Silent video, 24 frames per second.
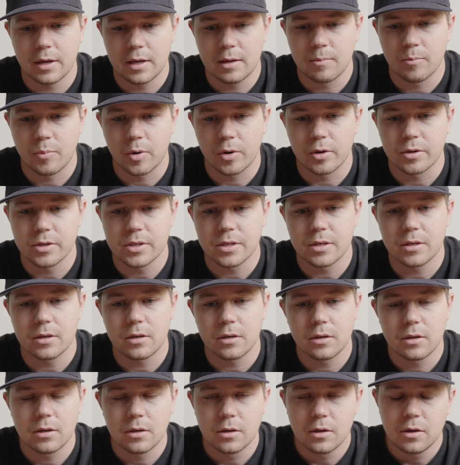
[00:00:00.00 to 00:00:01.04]
in
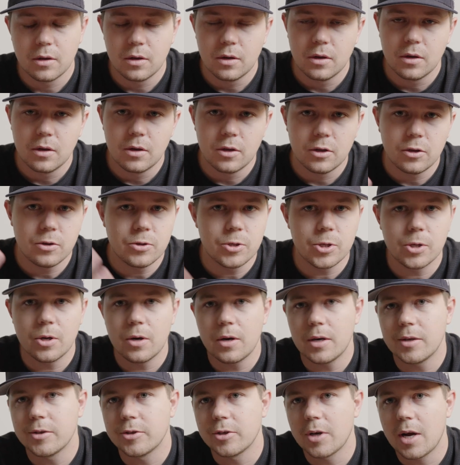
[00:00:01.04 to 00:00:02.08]
person, you should go
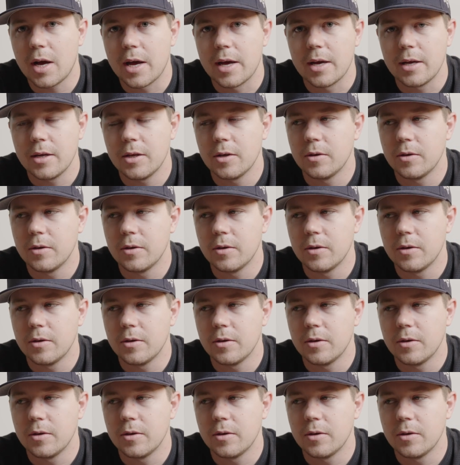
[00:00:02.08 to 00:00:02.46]
out and try it.